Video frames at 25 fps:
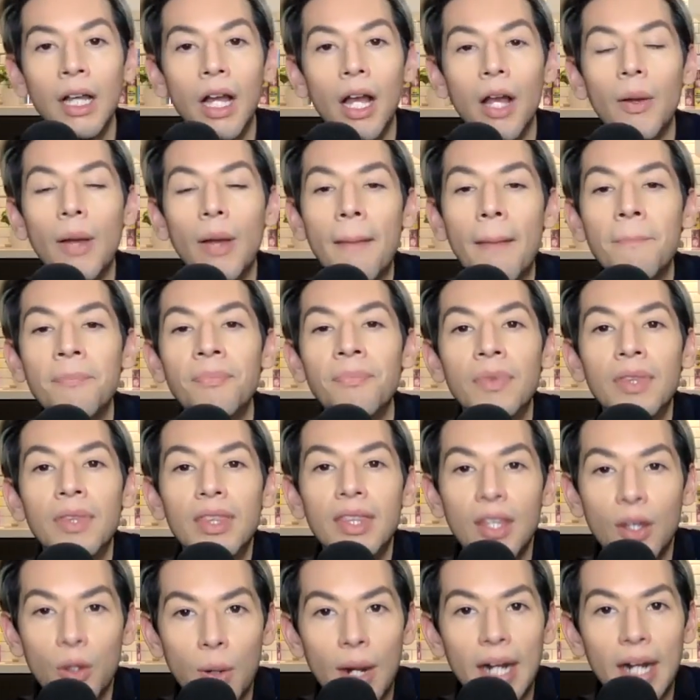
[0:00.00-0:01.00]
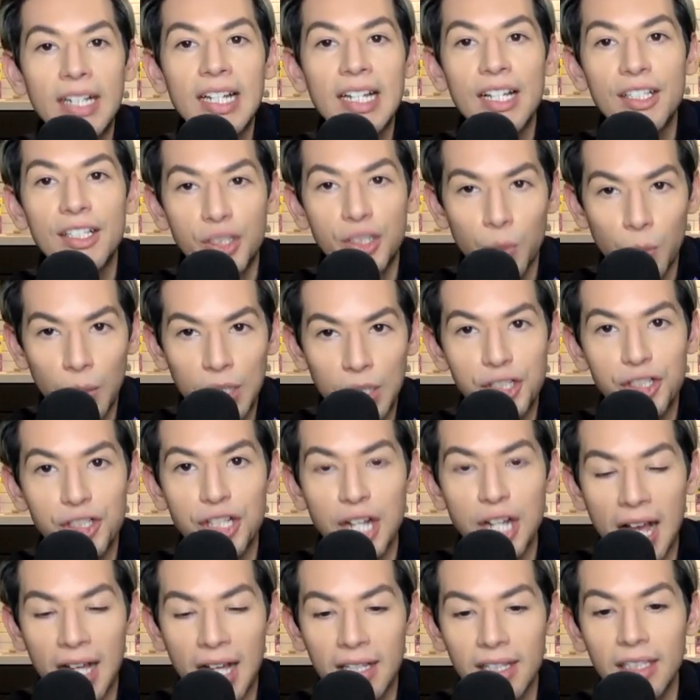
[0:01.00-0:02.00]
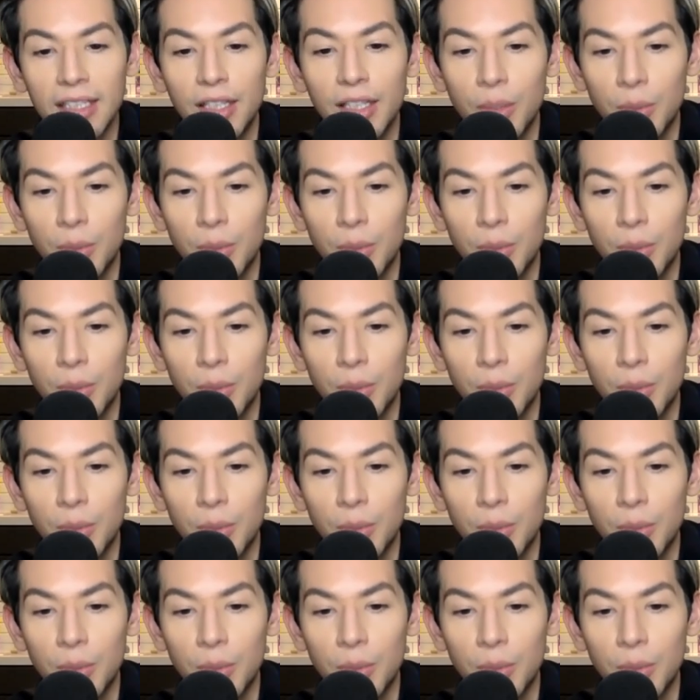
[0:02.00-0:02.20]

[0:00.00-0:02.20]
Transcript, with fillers: okay, the correct answer was Jacqueline